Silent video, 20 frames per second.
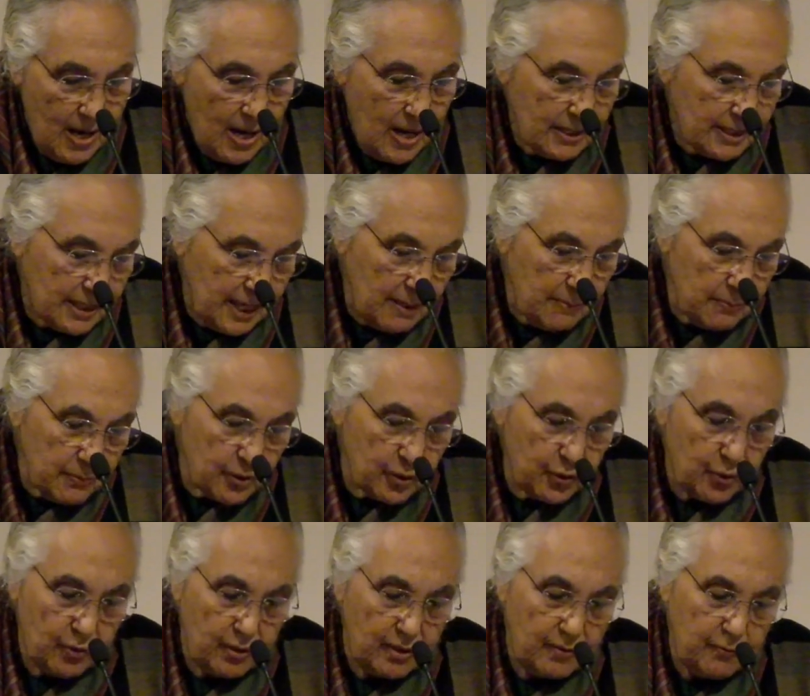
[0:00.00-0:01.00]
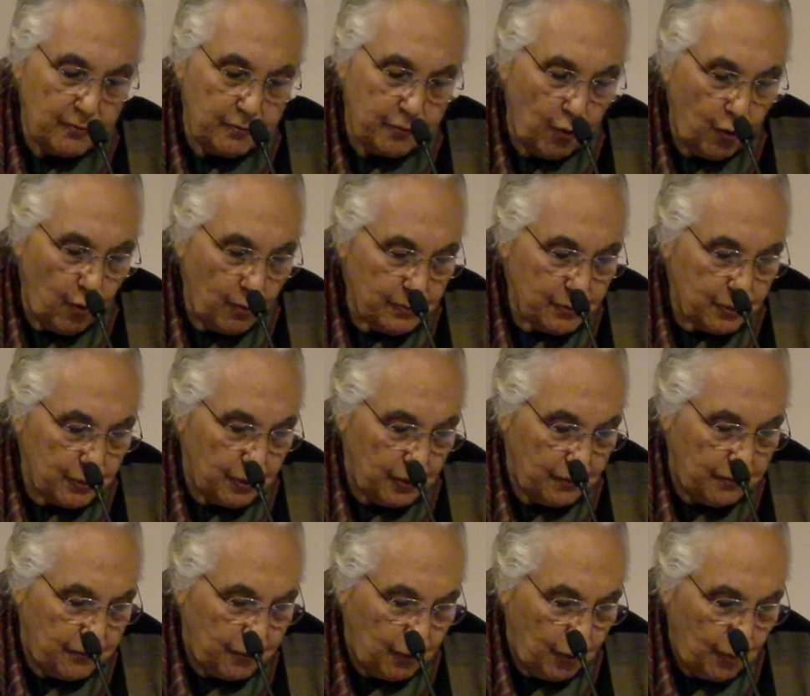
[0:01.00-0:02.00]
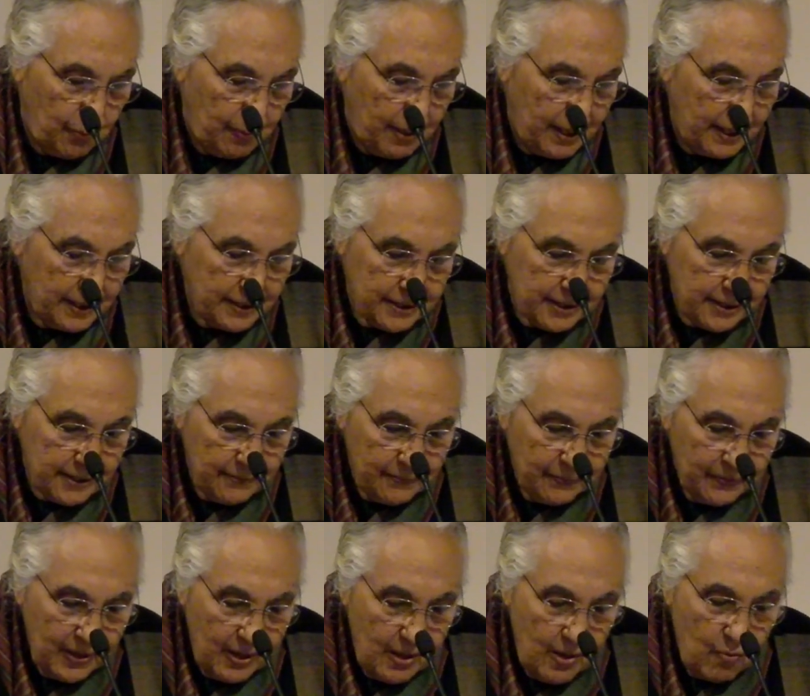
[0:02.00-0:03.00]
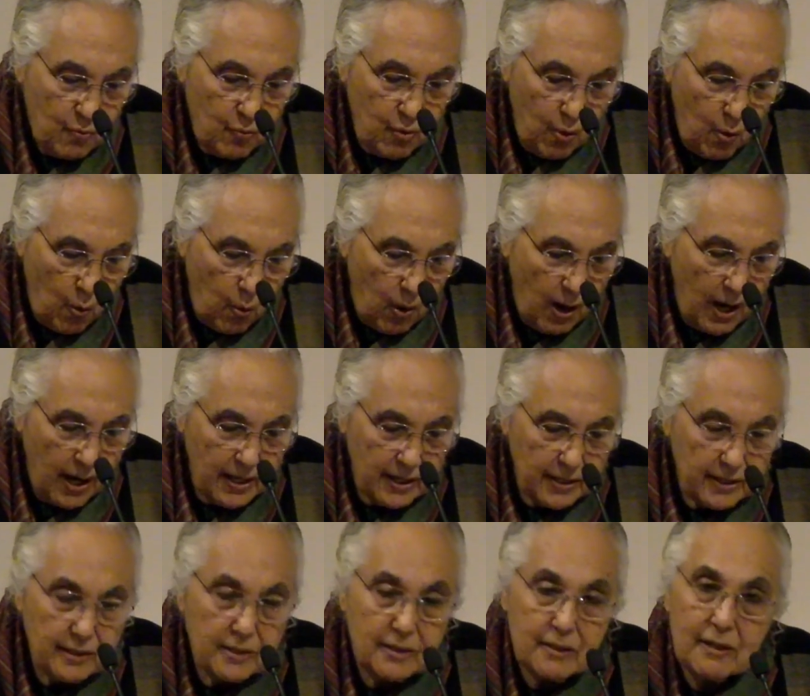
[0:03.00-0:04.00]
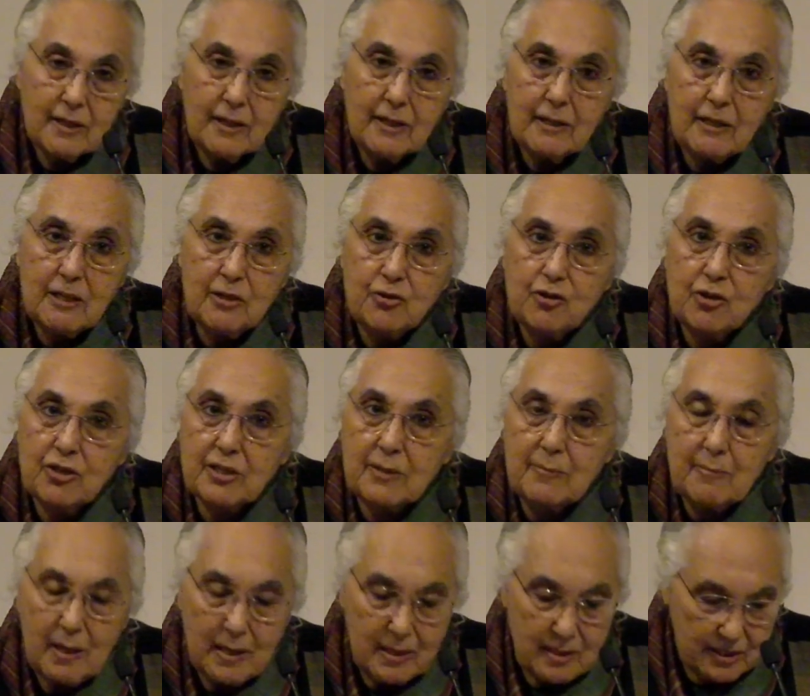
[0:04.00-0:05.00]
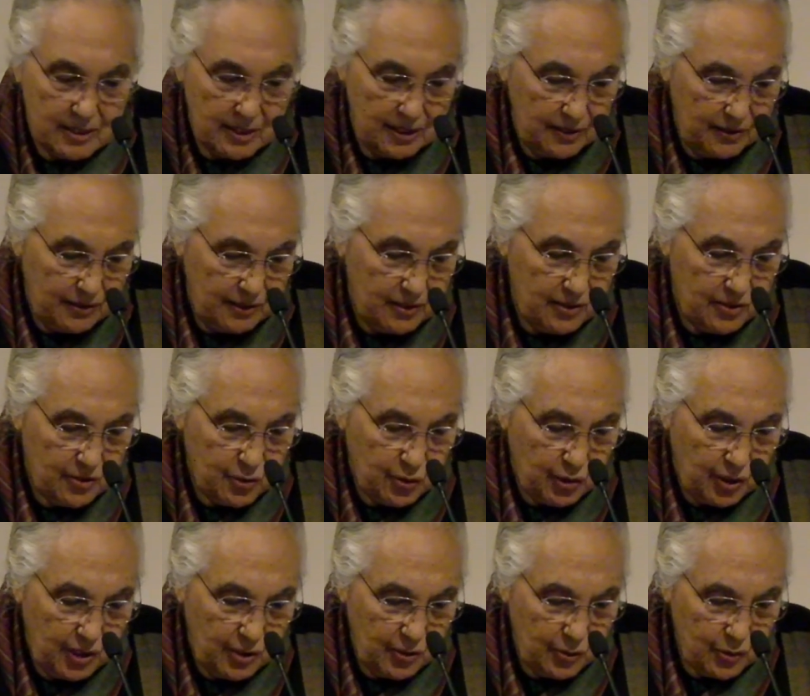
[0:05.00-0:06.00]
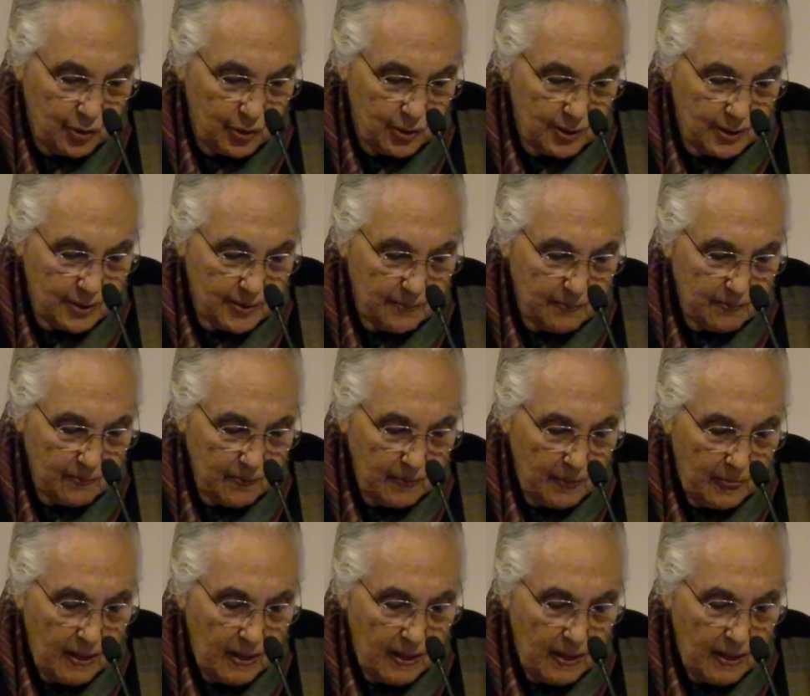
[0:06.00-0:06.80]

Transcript: Attempts to conform to the format required legitimizing these changes.